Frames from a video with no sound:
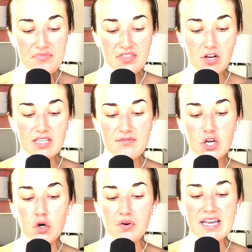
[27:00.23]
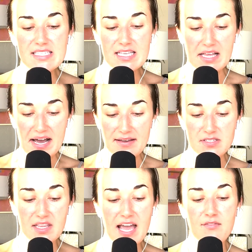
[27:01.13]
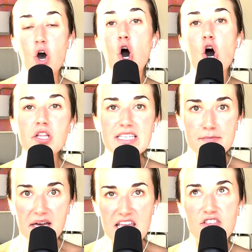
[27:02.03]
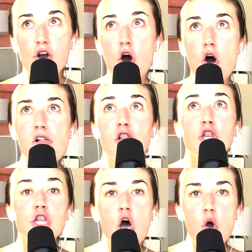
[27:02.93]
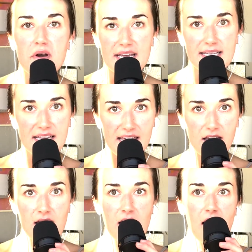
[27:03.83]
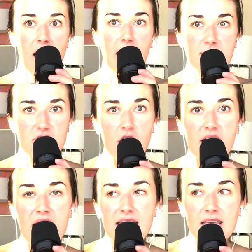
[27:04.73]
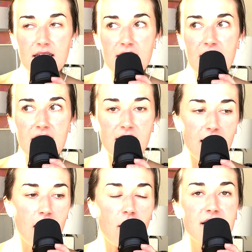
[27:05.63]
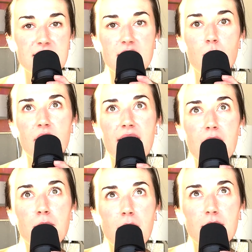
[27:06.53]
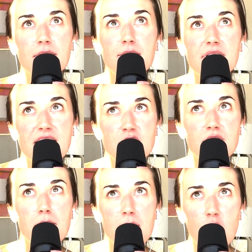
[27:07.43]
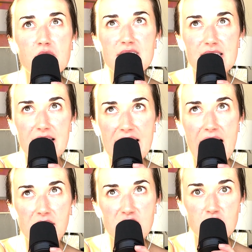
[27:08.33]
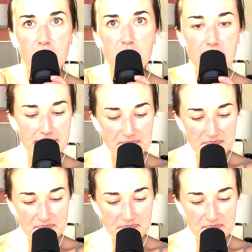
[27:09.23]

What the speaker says: They're living crazy lives. They have all this money. They're all loaded. Like, I'm sorry, honestly, the one I can probably relate to the most is like Alex Earl.